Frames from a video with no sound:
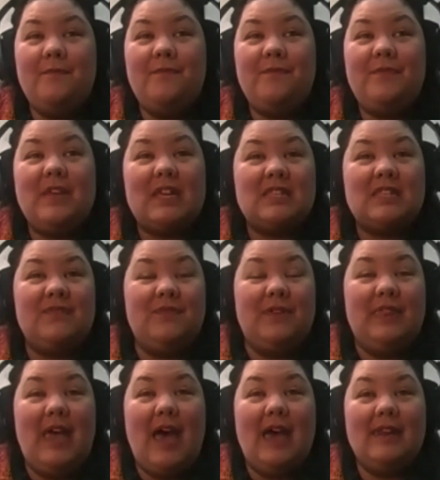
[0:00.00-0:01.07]
fix for
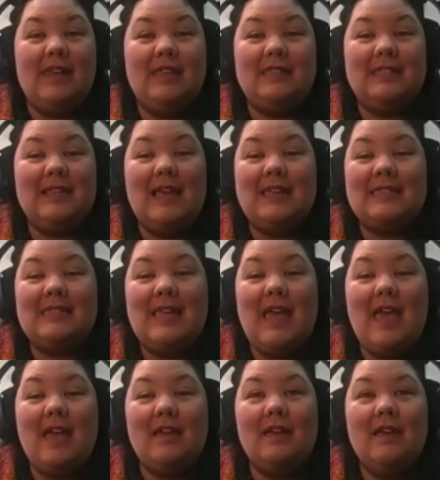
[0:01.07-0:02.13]
that. It's like
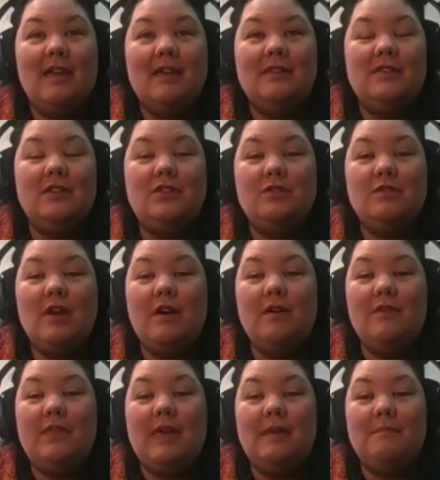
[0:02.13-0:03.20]
saying, did you
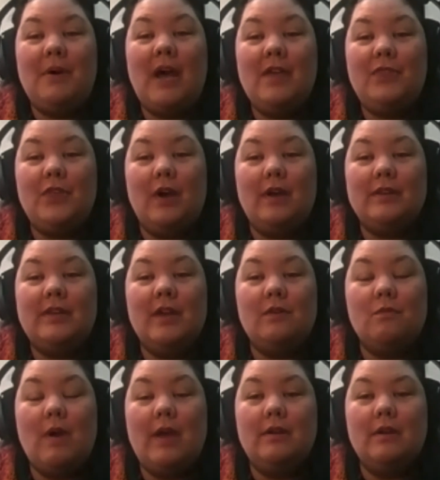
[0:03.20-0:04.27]
know that Python can
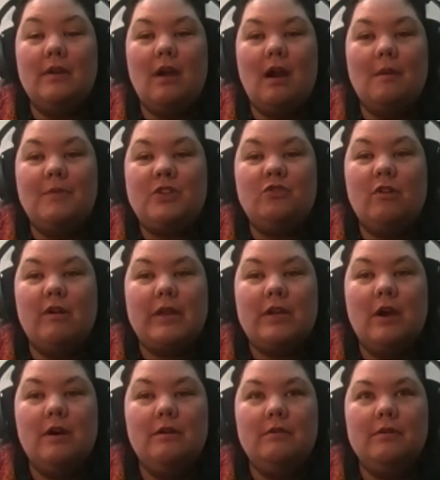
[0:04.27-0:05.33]
run arbitrary
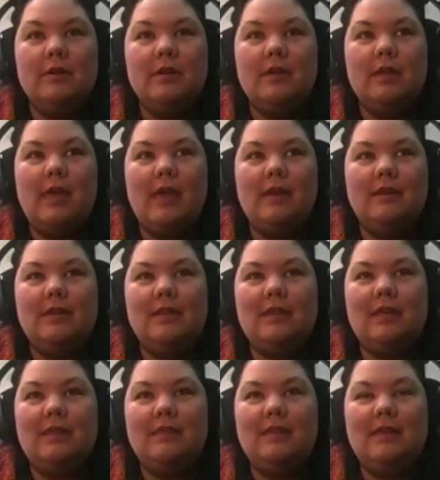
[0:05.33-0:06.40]
code? And
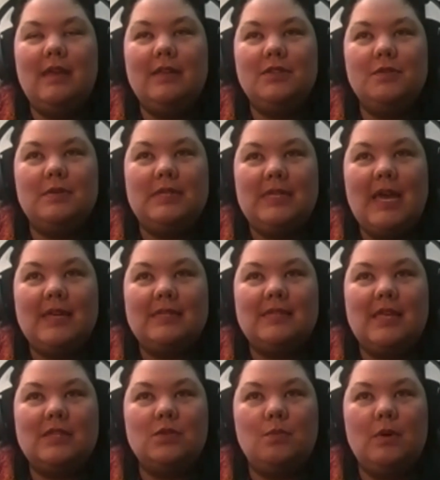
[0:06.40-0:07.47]
the answer is yes,
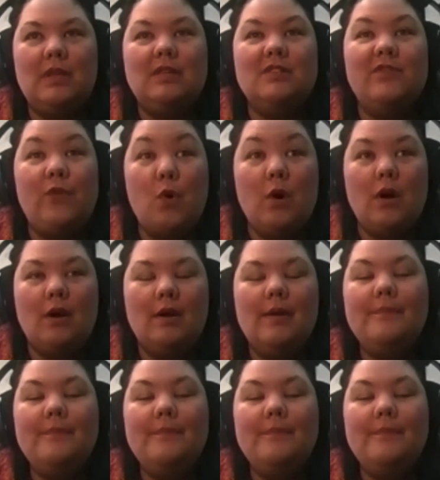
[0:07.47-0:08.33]
that's what it's for.